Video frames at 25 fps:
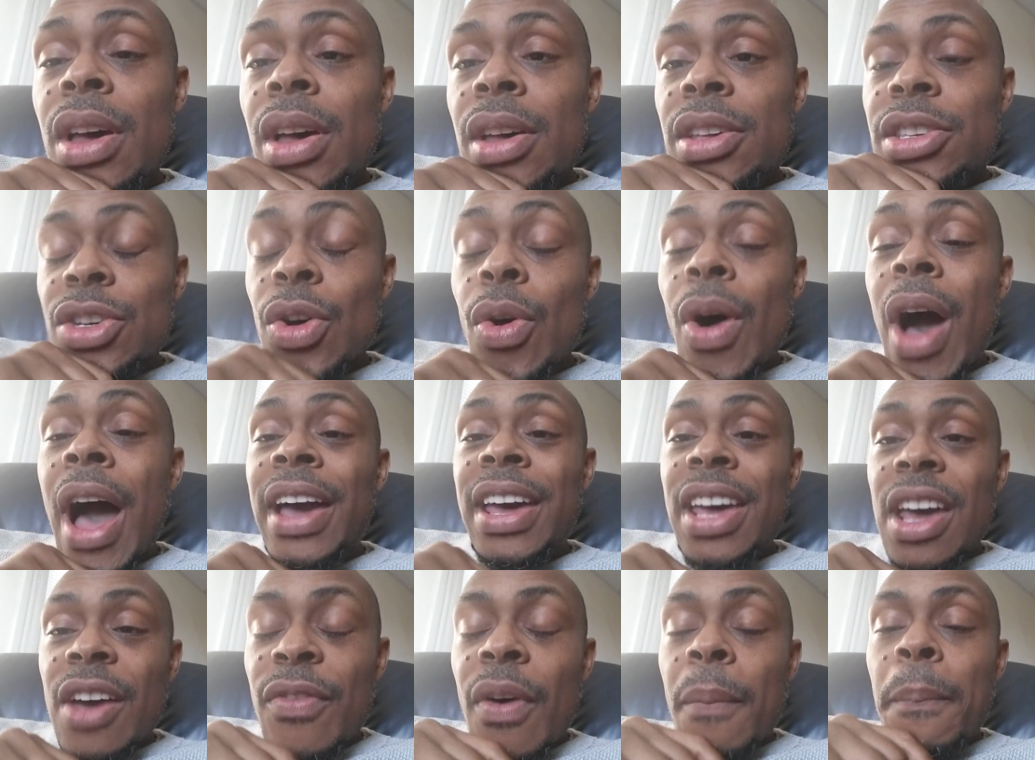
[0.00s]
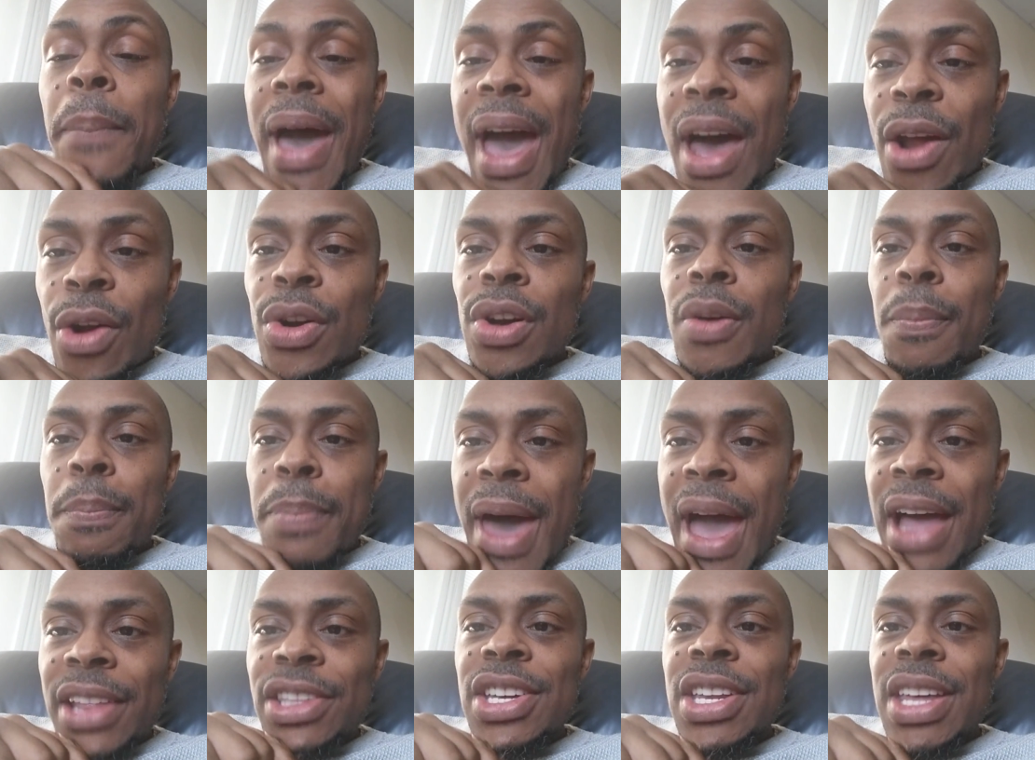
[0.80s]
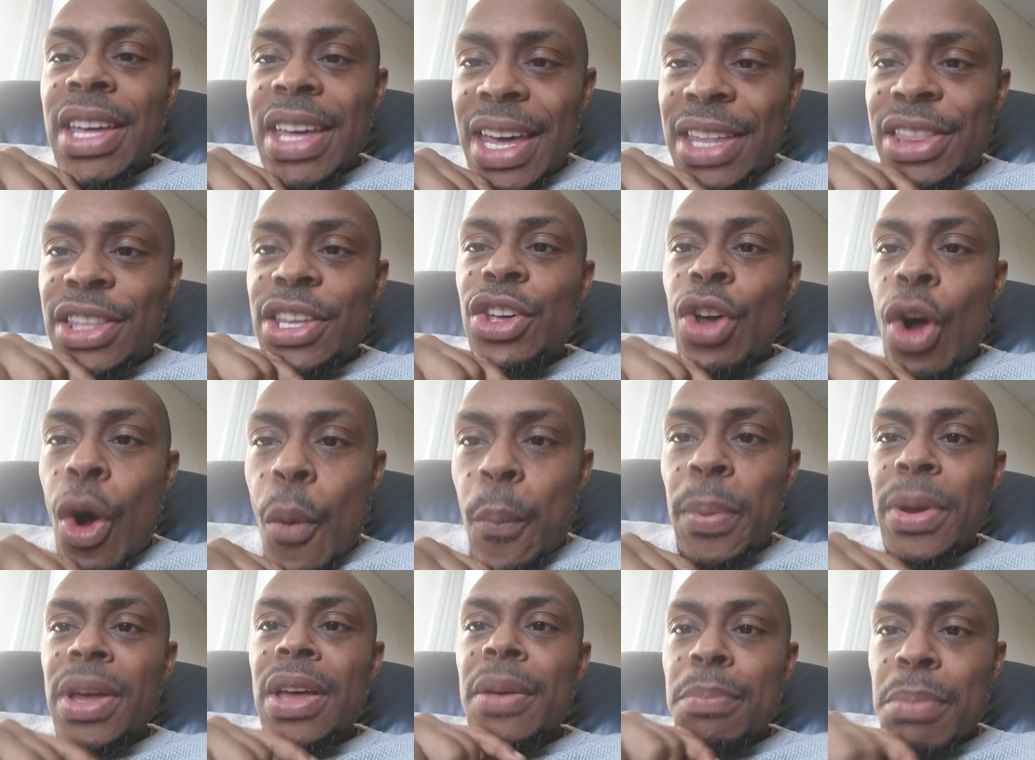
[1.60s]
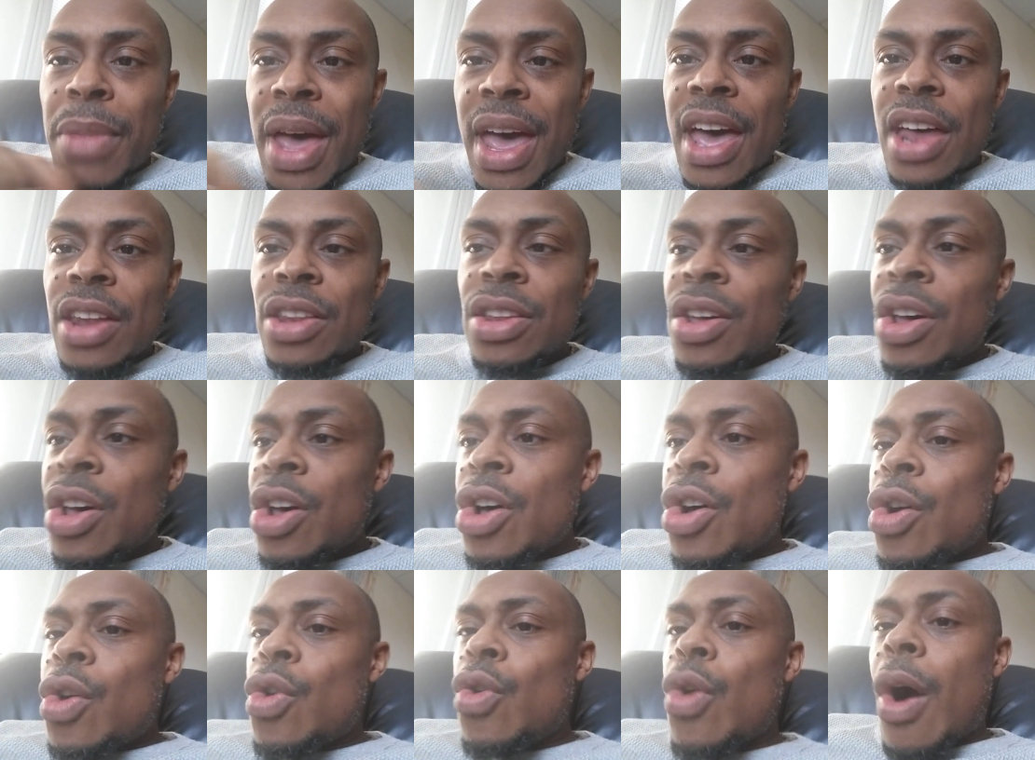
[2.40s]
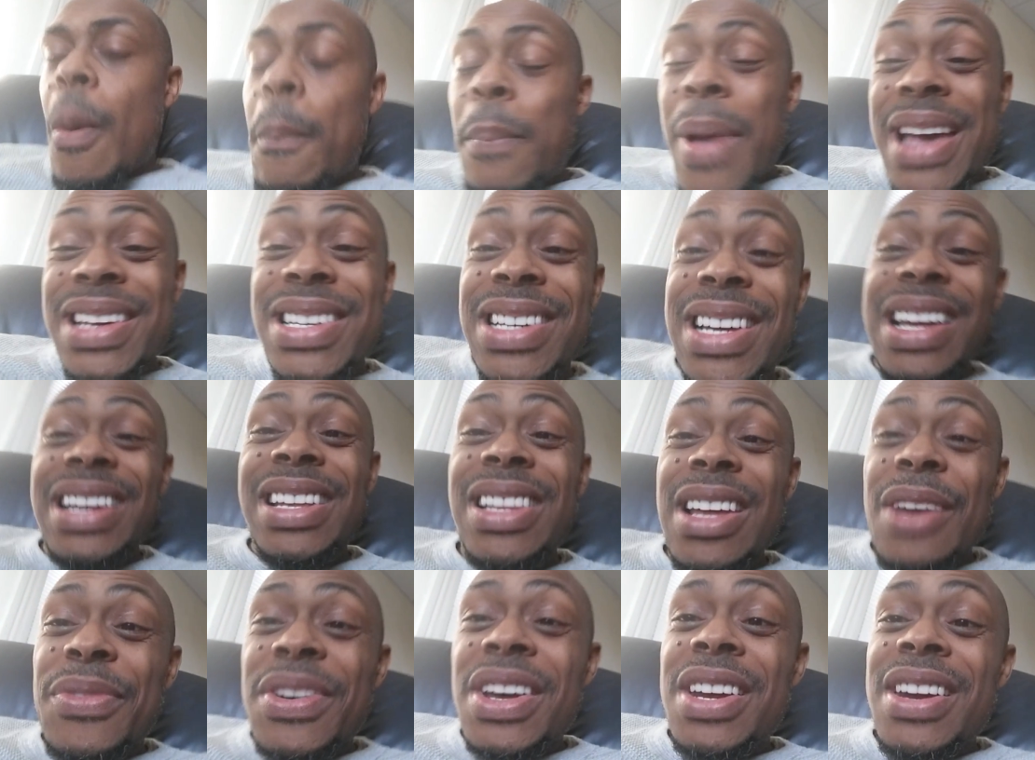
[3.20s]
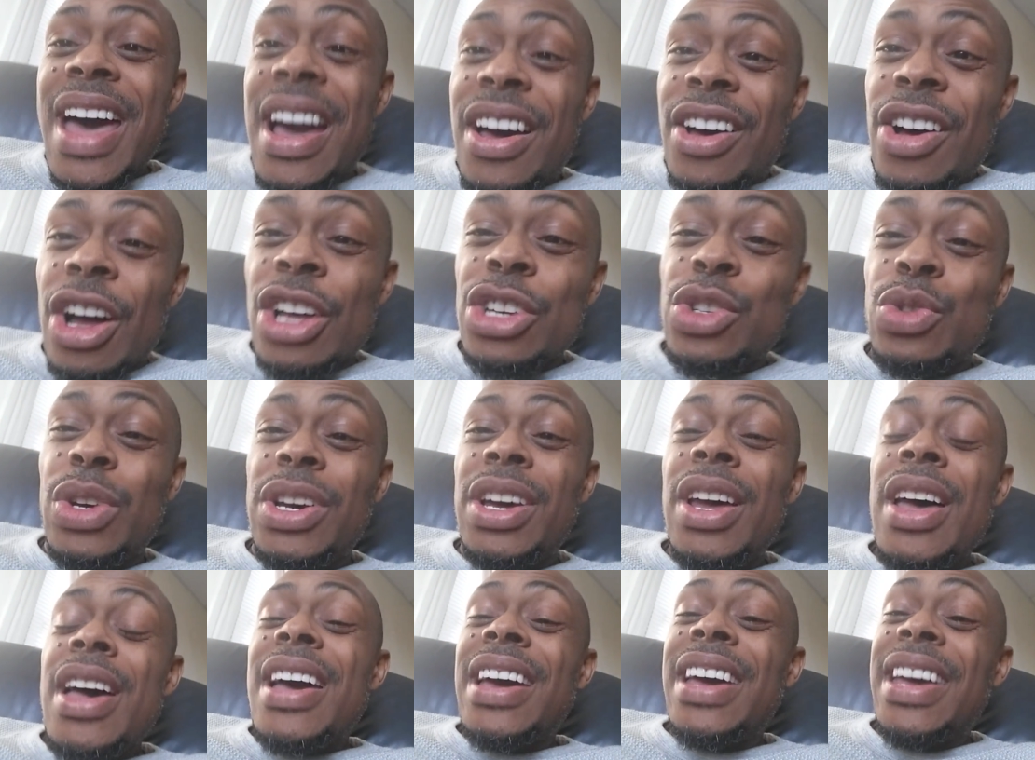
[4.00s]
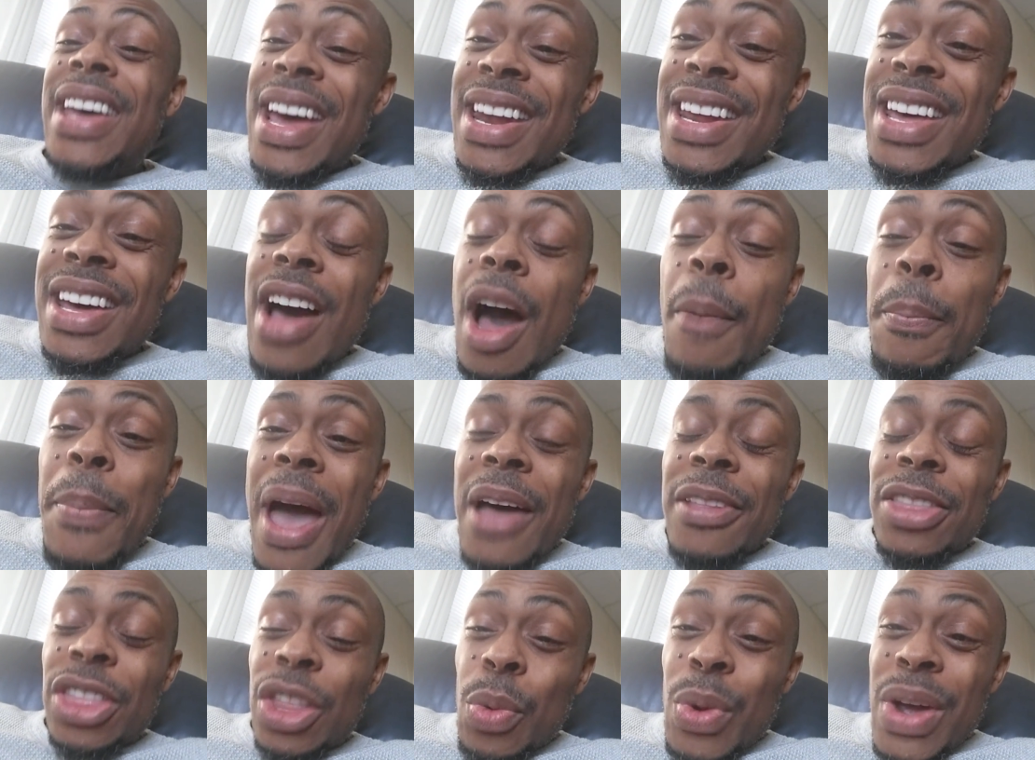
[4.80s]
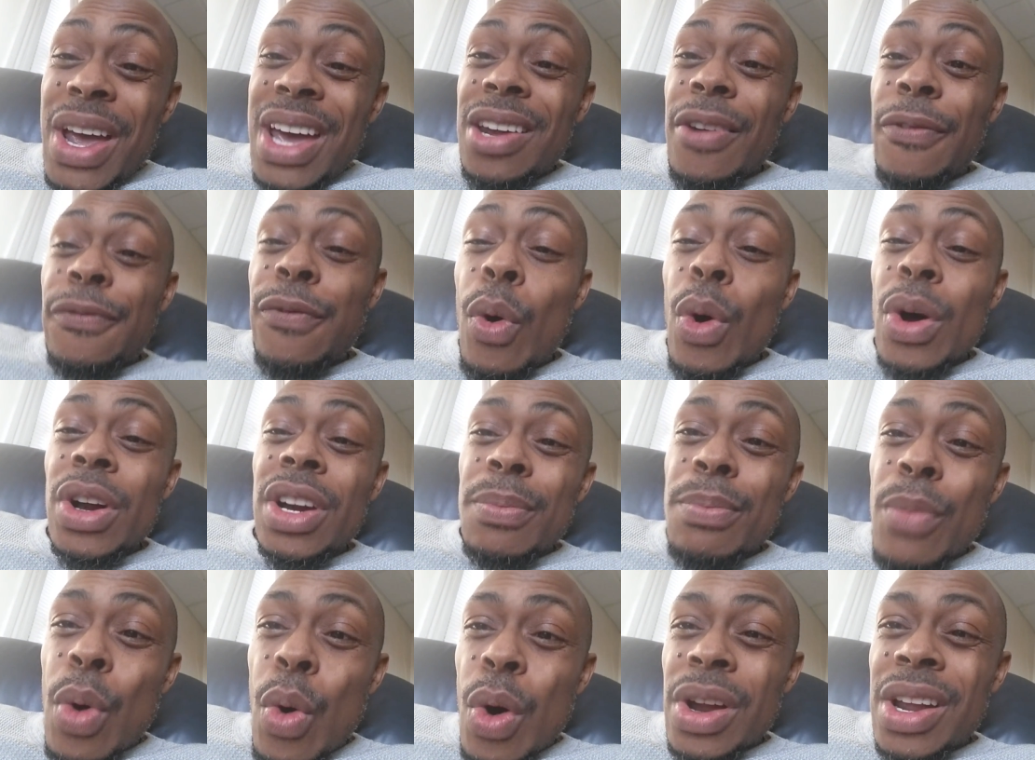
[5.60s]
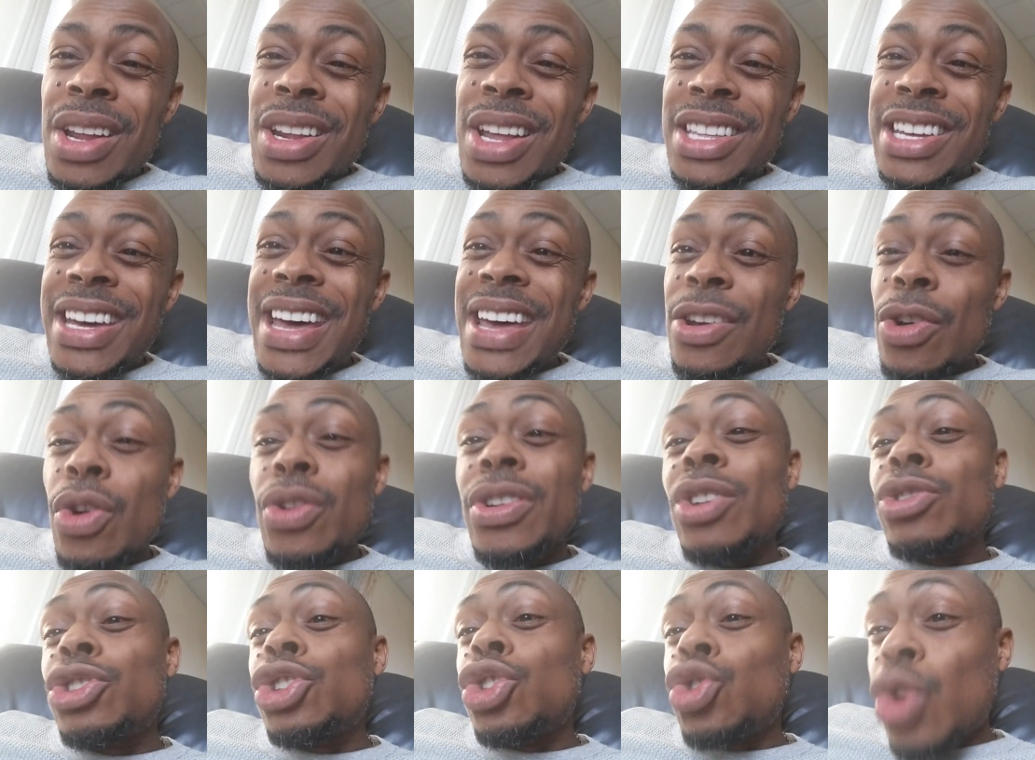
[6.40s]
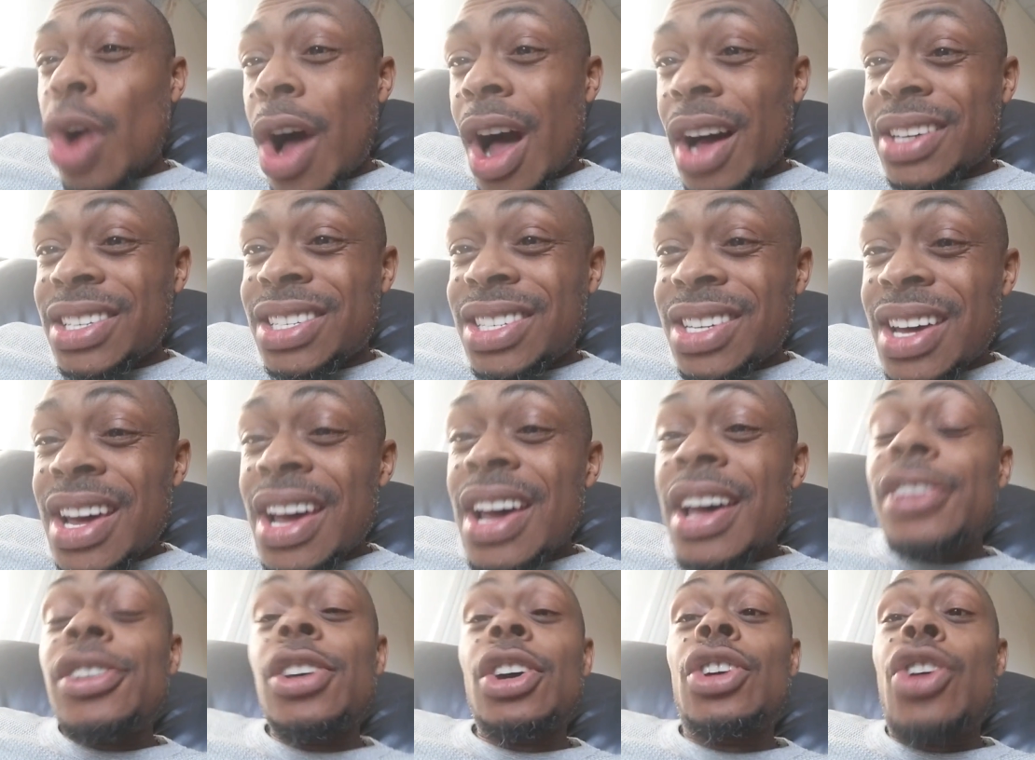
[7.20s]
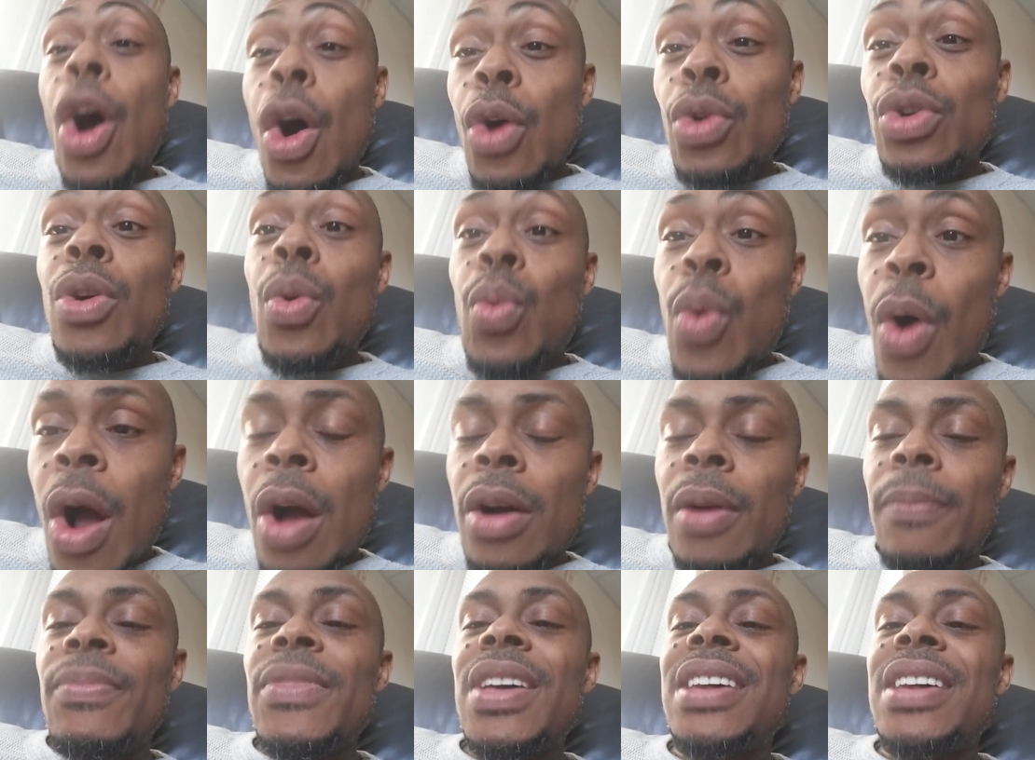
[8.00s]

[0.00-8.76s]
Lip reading: So I give a pat on the back to the Ethiopian men who are basically living in that country, getting up at 3 to 4 in the morning, and they're getting on those trucks to go to work.